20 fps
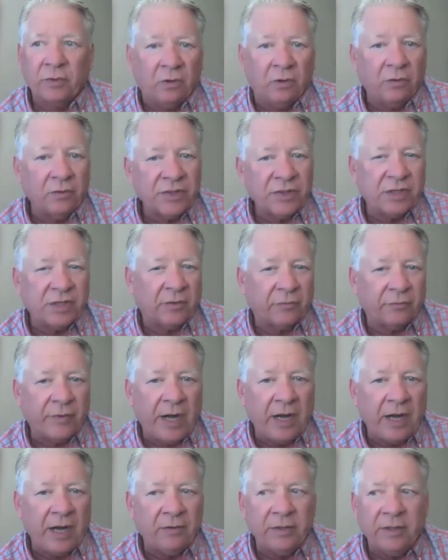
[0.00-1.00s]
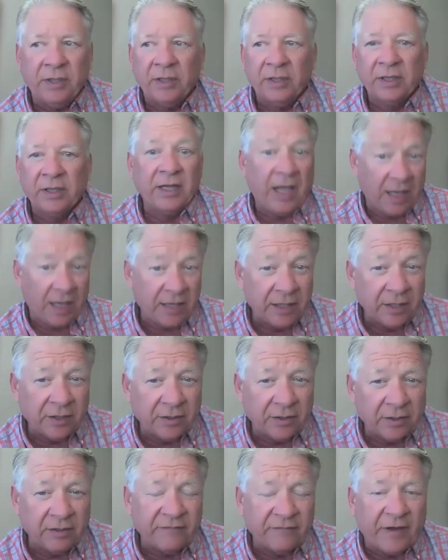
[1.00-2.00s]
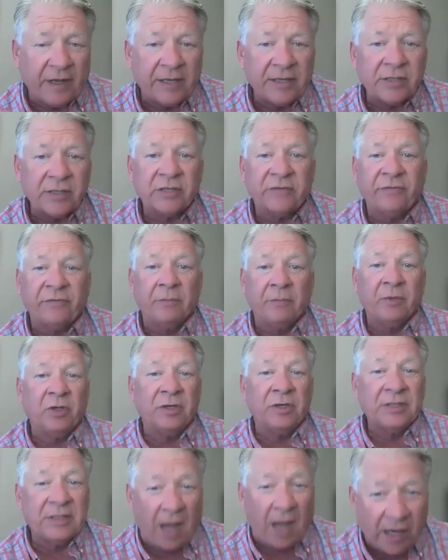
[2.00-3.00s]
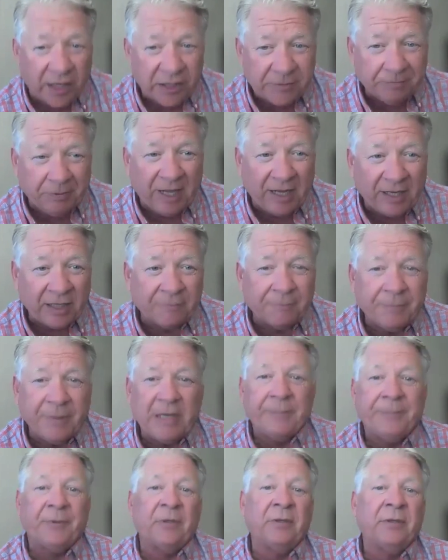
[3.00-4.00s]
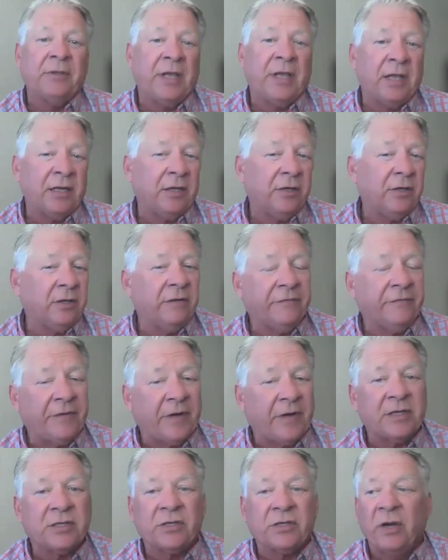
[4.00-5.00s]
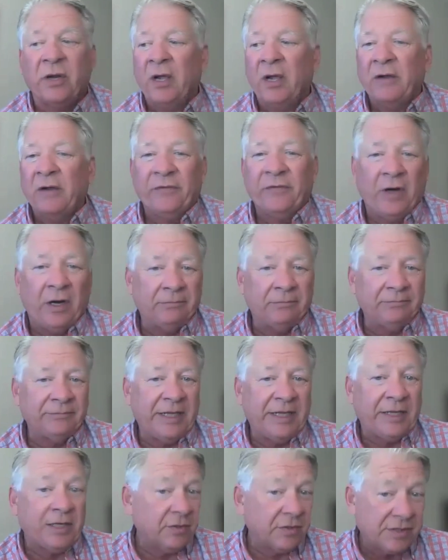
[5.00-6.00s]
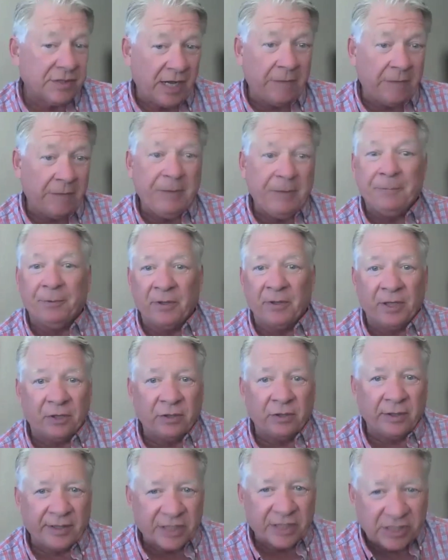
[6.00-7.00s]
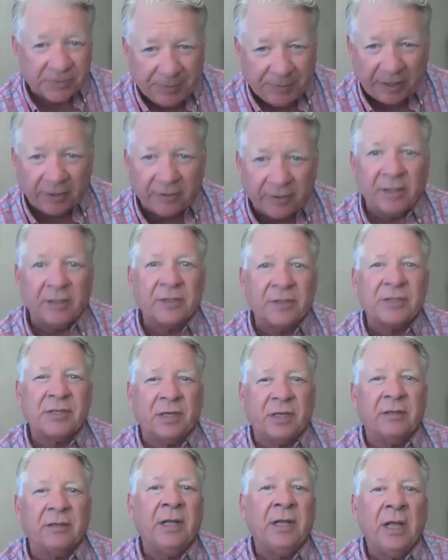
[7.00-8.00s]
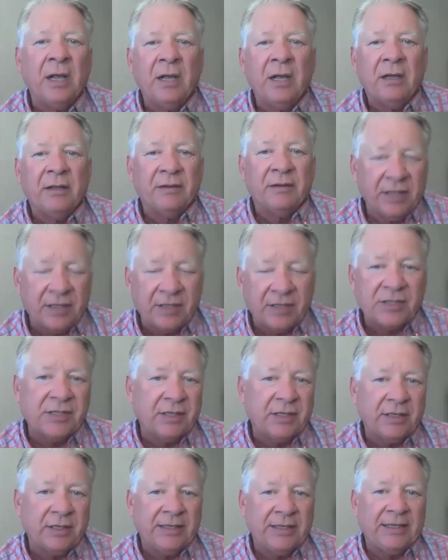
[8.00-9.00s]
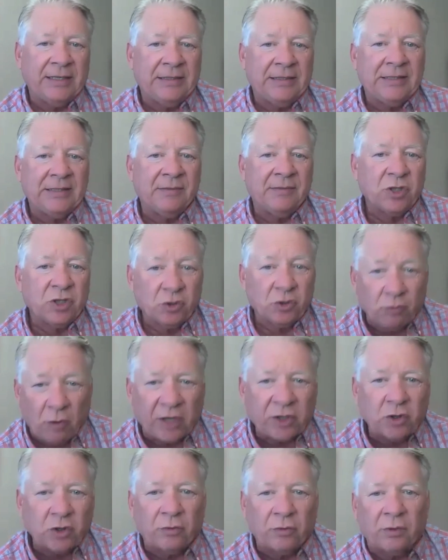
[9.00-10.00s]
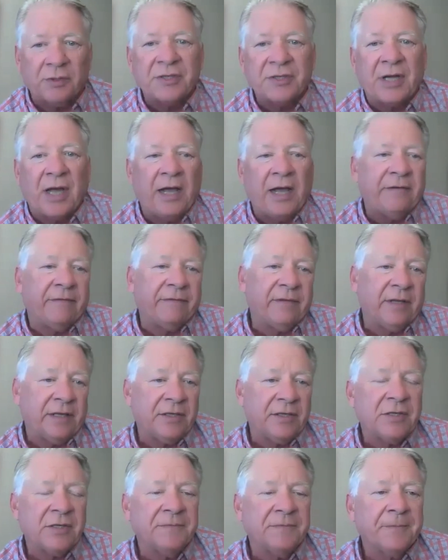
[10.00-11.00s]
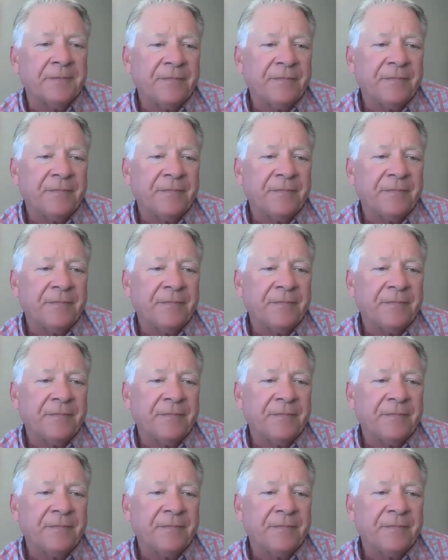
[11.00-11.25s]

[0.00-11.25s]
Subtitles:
goes around getting good advice from good tax planning people, getting good advice from, like you say, people that are experienced in this structural side of things.